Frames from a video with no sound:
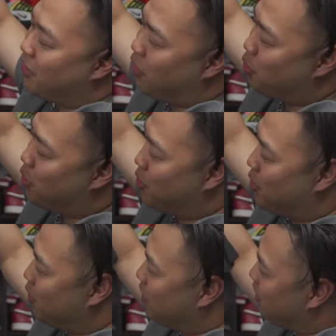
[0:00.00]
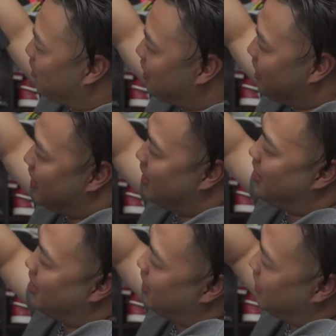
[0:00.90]
Cosmonauts. What's this one?
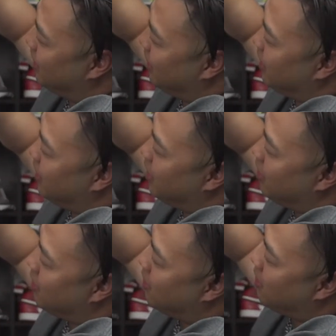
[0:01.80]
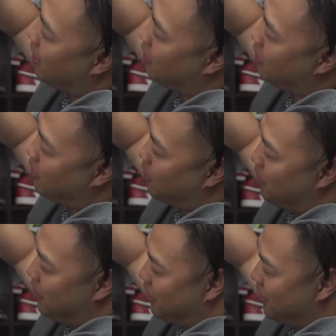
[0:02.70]
Suck
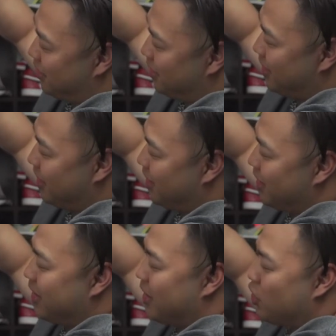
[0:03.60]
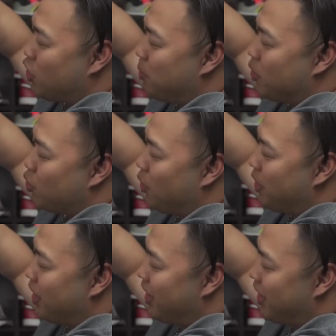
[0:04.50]
soda. Shopping
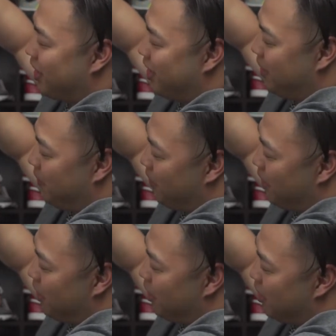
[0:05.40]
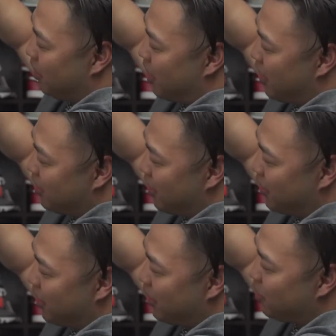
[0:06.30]
trolley. Guys
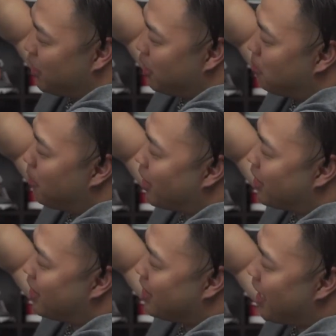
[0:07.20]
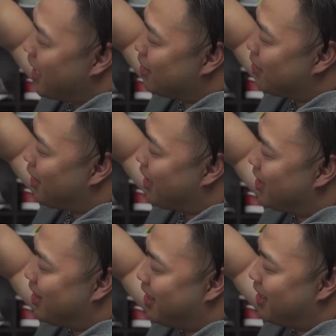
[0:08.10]
running amok
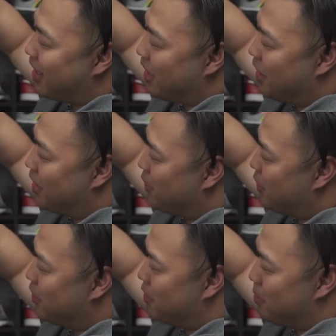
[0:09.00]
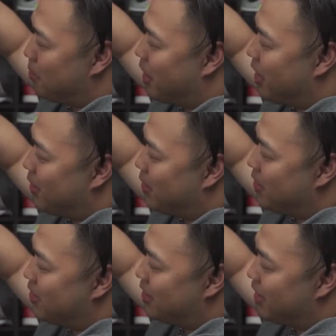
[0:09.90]
inside the what is it, a bar or
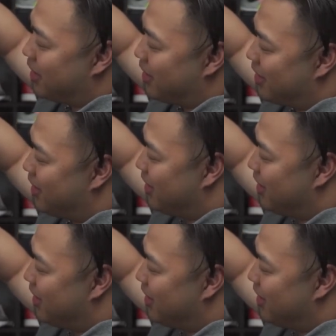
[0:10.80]
is it like a